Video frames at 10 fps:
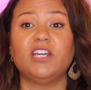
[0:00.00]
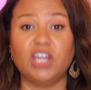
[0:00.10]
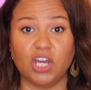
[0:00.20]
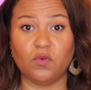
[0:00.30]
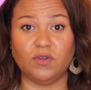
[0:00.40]

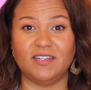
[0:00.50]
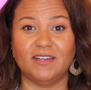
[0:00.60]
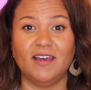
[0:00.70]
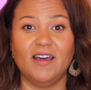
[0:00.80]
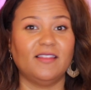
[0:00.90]

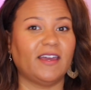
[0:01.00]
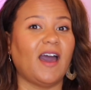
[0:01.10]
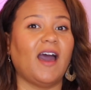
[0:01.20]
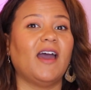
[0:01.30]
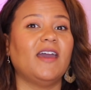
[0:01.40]
cute.
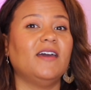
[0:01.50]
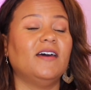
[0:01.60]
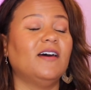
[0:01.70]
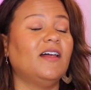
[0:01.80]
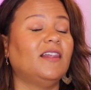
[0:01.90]
Like
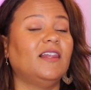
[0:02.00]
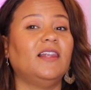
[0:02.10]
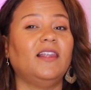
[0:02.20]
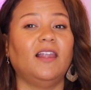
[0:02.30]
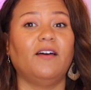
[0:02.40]
I
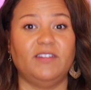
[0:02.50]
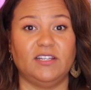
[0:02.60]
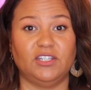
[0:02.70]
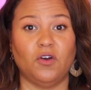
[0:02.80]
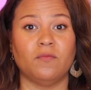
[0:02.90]
loved
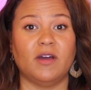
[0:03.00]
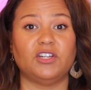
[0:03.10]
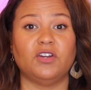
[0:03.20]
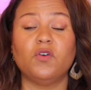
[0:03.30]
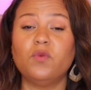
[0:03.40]
it so
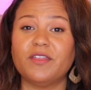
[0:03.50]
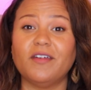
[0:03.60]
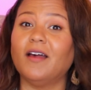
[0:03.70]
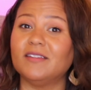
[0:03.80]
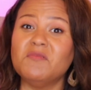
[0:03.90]
much and who would have
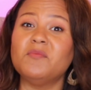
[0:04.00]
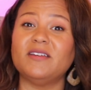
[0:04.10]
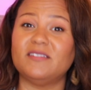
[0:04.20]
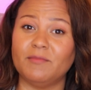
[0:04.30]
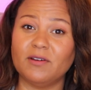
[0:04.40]
thought some of
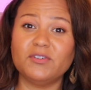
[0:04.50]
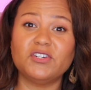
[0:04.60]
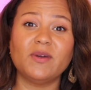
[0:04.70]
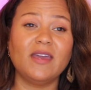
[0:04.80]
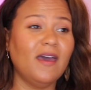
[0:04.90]
my stomach was
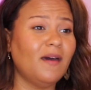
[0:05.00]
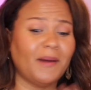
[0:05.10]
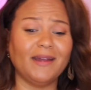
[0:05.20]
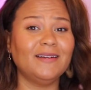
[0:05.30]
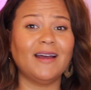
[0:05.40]
showing
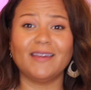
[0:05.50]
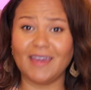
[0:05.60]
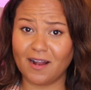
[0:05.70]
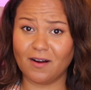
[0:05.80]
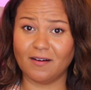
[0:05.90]
but I did not
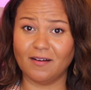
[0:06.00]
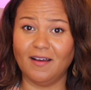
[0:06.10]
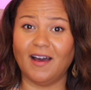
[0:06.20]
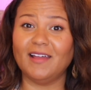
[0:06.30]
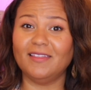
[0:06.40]
care.
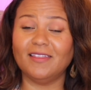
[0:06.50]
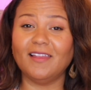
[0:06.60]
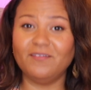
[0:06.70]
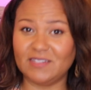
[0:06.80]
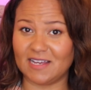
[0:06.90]
I
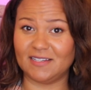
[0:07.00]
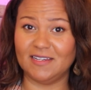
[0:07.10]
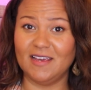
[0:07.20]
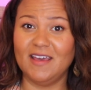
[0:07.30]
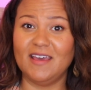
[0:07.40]
loved
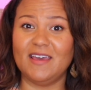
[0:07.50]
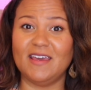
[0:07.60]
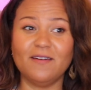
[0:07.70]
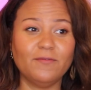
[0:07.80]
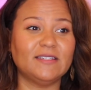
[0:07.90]
it.
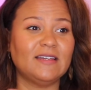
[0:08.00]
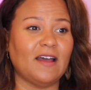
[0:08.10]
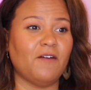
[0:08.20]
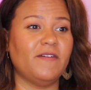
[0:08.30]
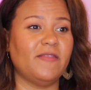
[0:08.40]
It was
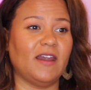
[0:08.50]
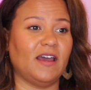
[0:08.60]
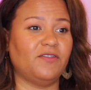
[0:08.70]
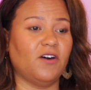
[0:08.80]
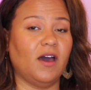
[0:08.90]
an outfit that
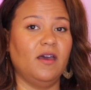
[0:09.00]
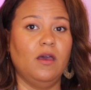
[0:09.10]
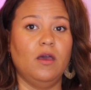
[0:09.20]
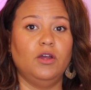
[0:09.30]
I thought